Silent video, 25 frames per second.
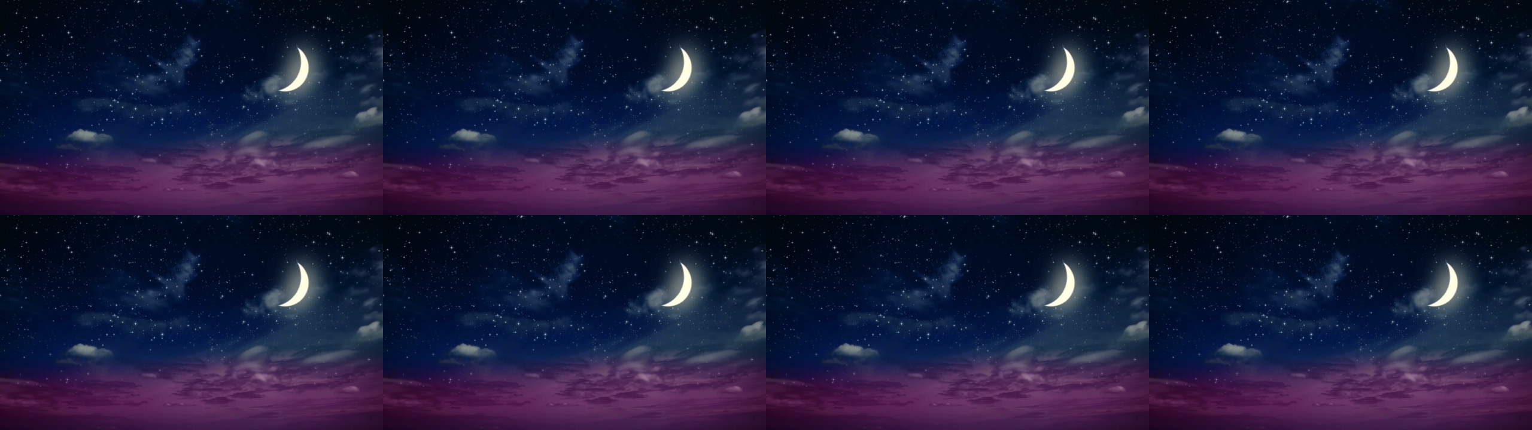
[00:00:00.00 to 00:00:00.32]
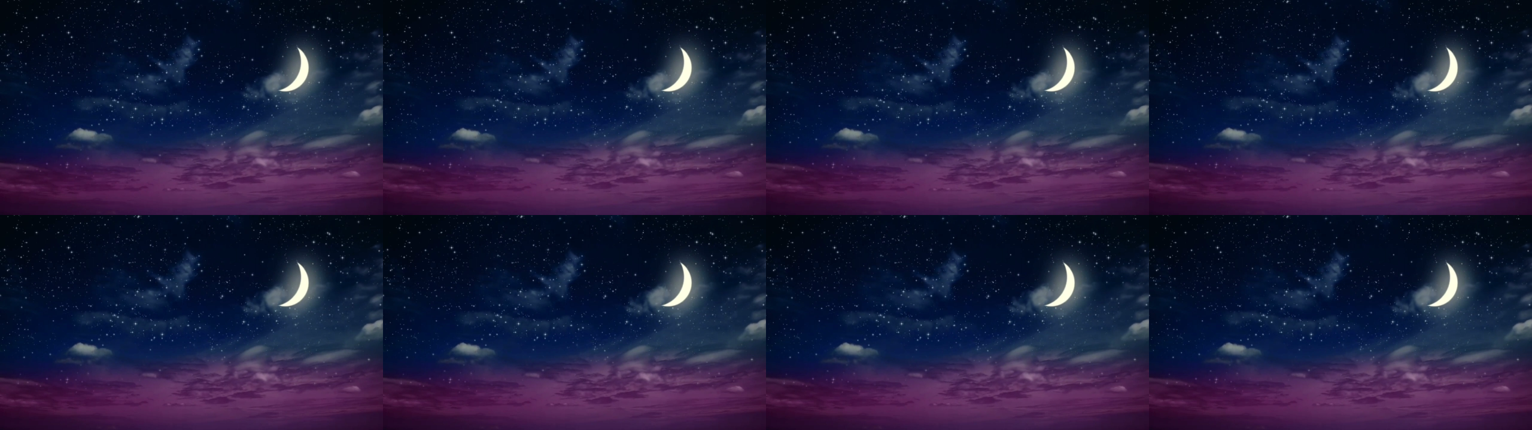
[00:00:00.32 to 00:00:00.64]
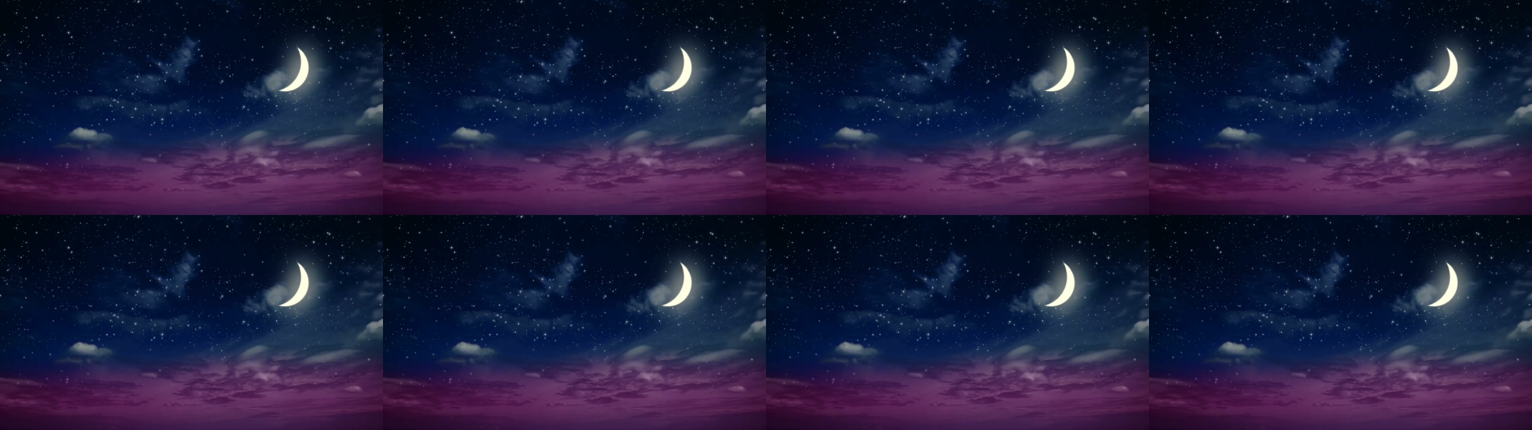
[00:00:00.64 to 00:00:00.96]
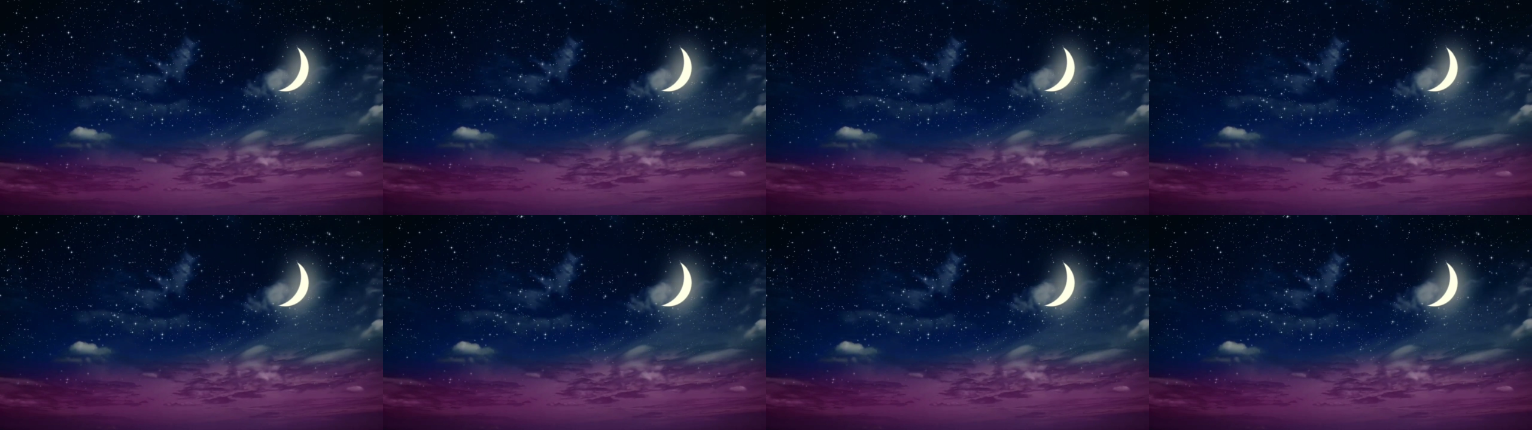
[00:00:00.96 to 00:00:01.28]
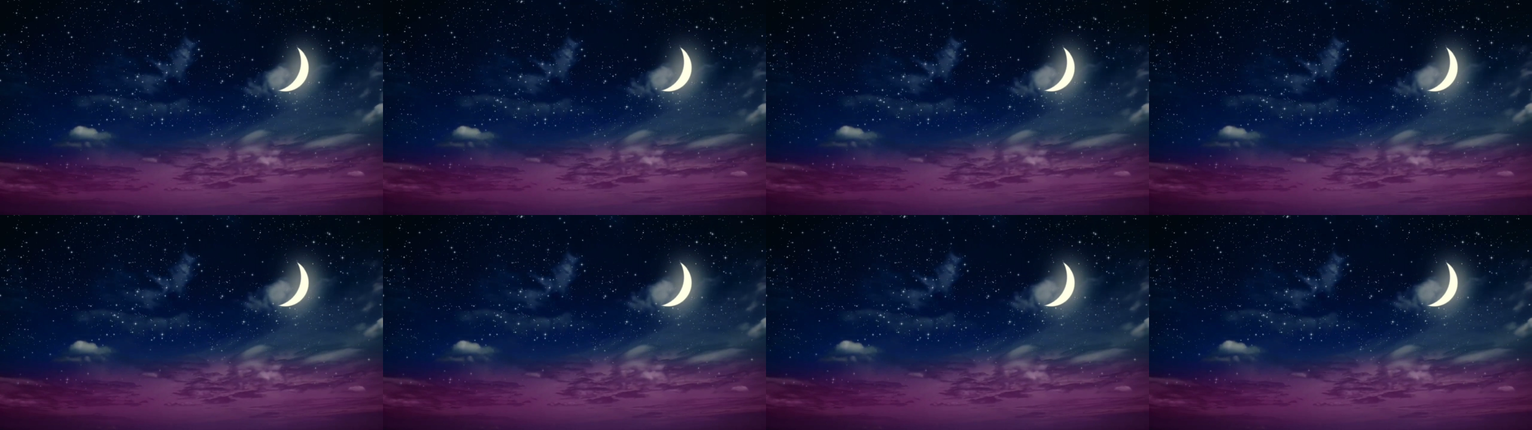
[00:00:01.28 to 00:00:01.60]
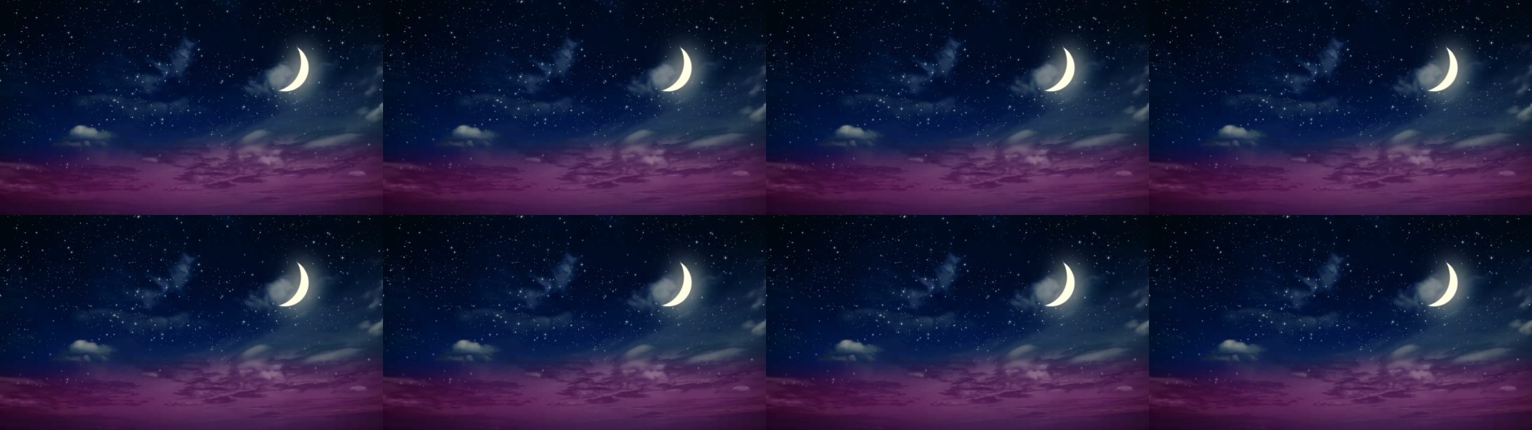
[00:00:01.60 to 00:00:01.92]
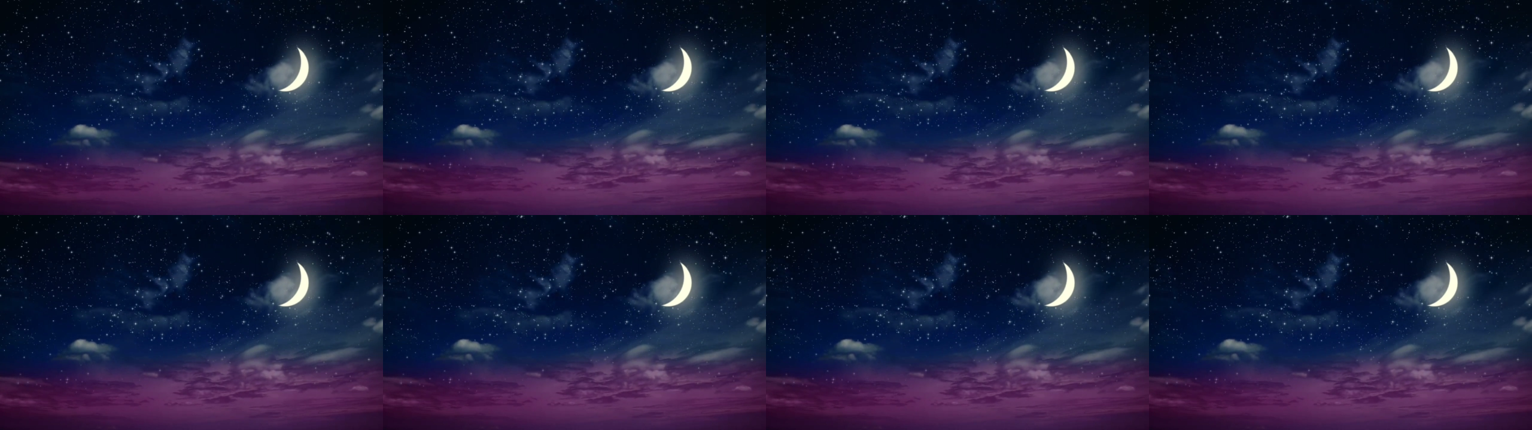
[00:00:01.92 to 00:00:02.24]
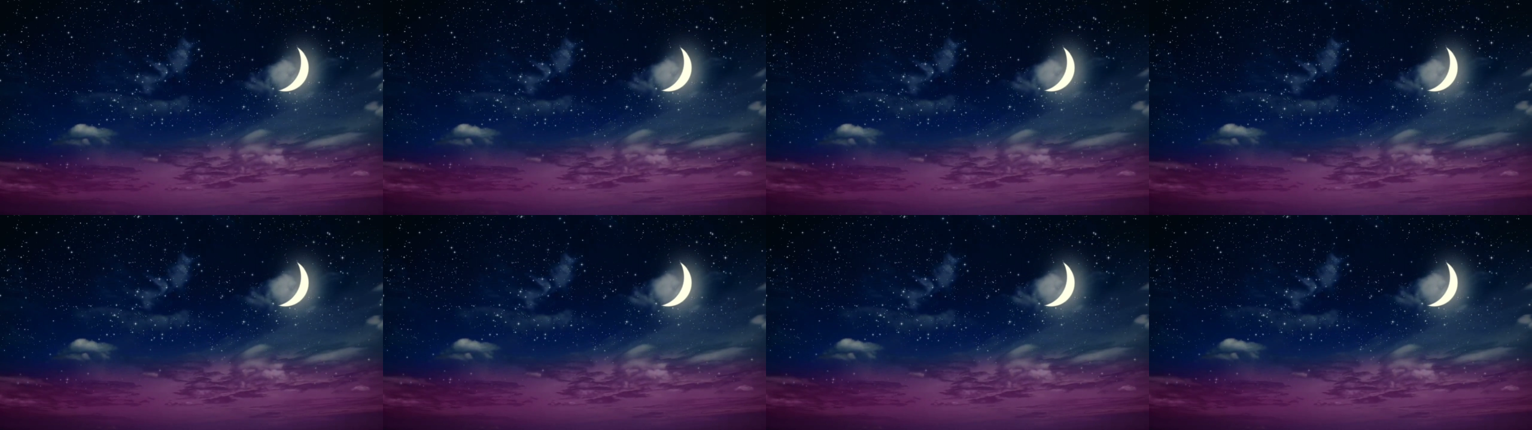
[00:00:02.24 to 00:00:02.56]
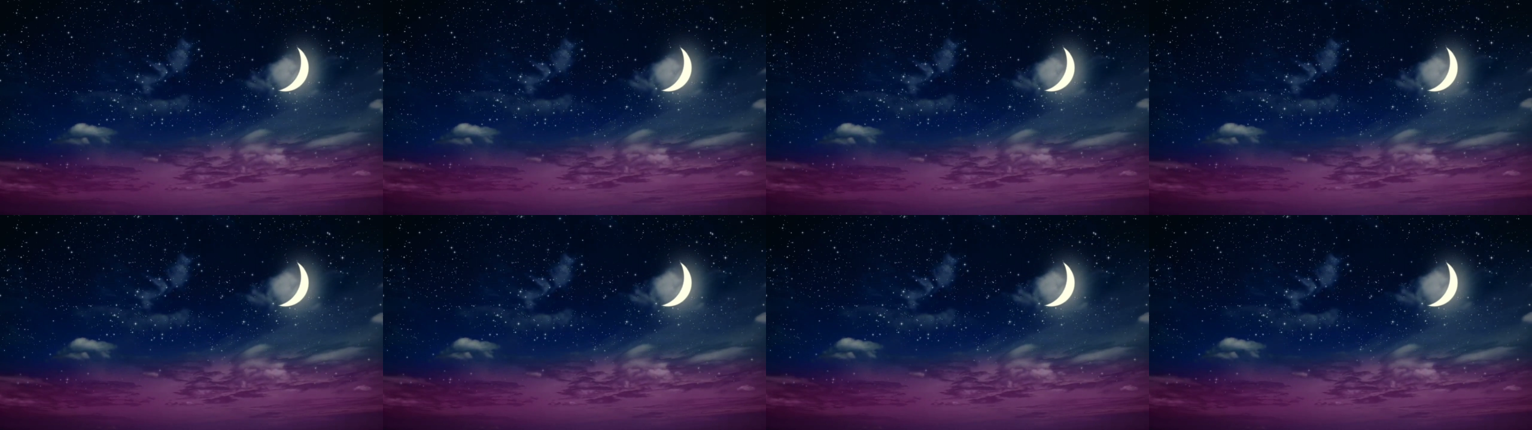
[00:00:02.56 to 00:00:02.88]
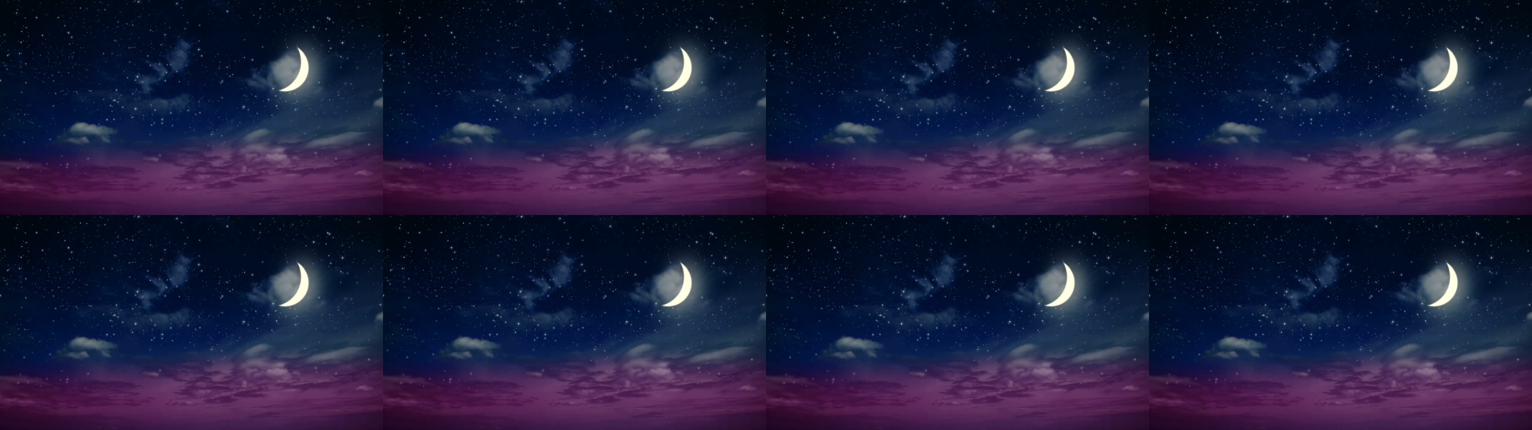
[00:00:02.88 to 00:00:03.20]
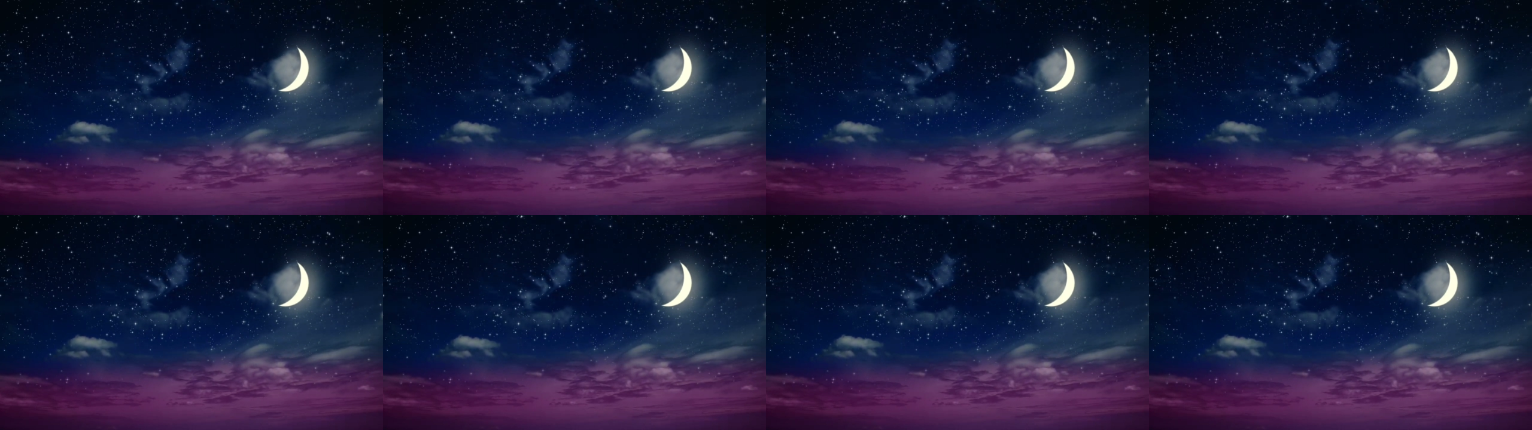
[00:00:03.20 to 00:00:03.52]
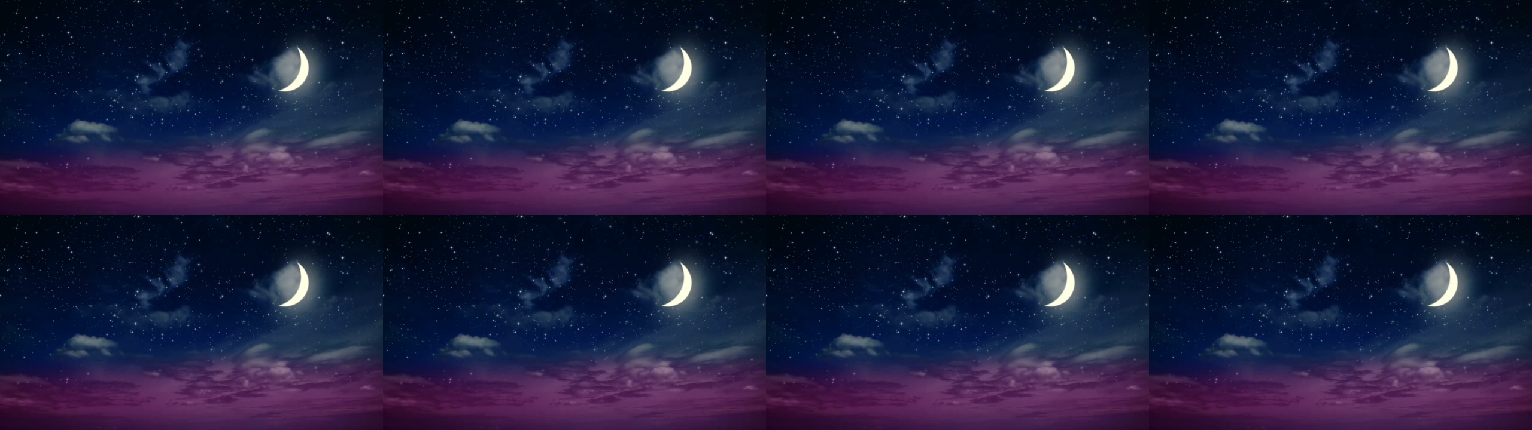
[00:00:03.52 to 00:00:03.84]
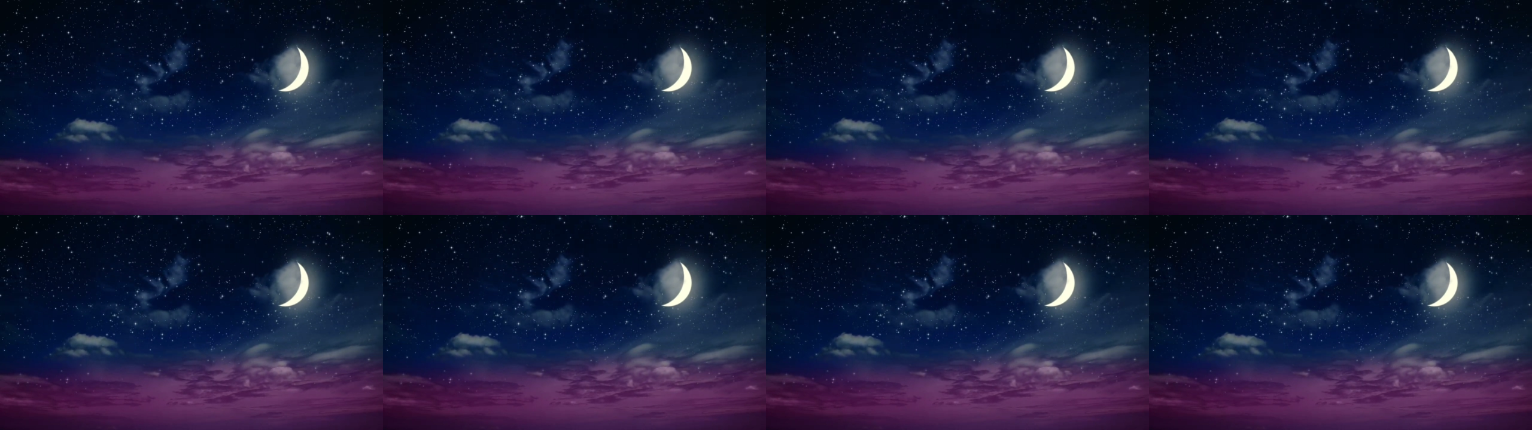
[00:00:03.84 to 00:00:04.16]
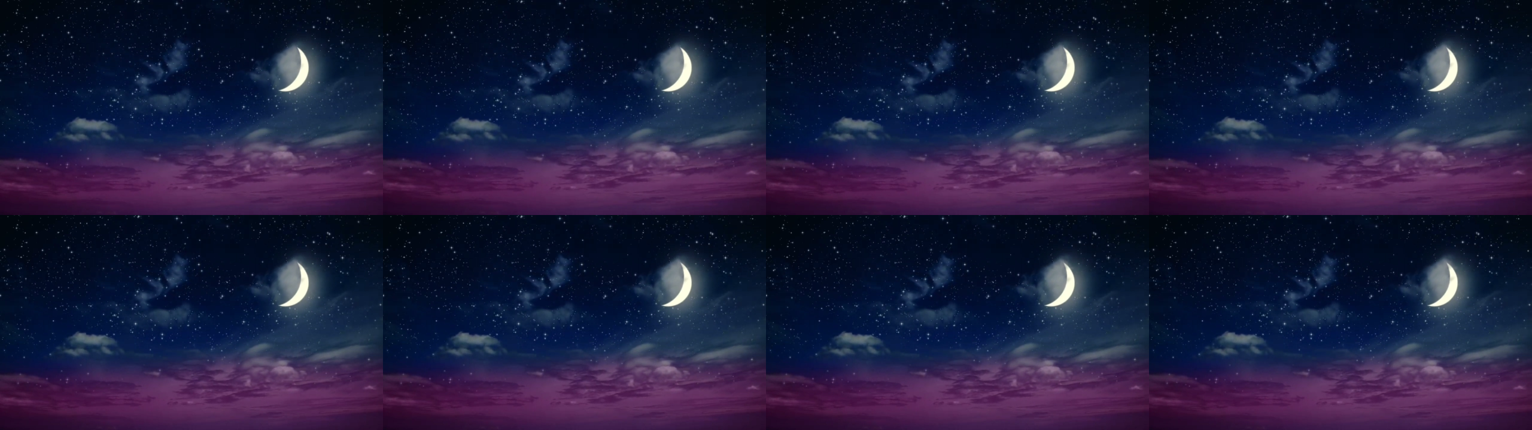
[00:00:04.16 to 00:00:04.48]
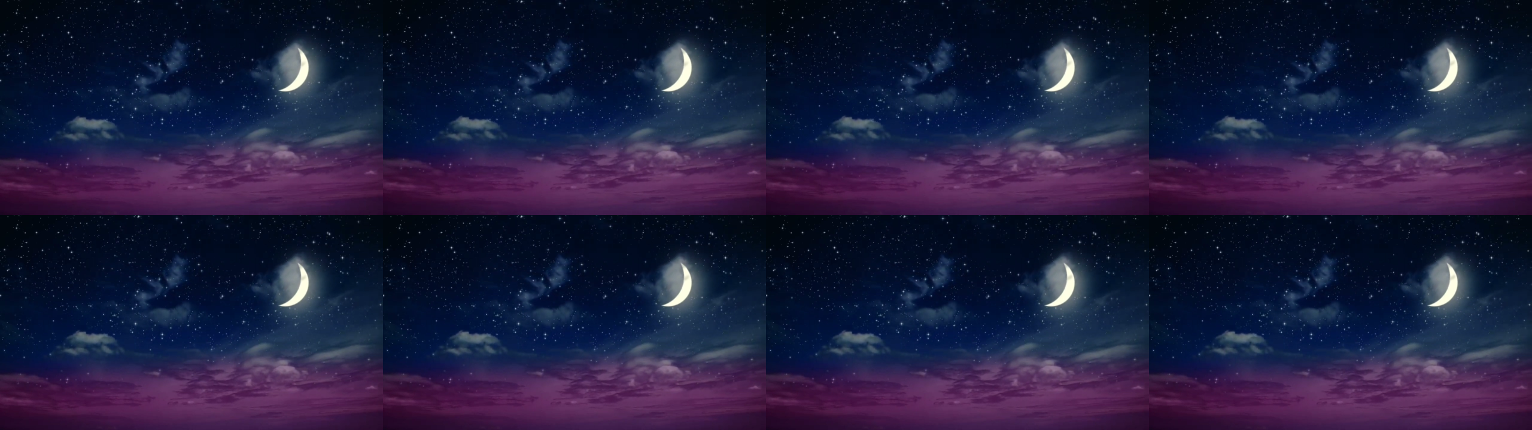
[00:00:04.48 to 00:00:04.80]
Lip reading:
Nobody's mouth can be seen.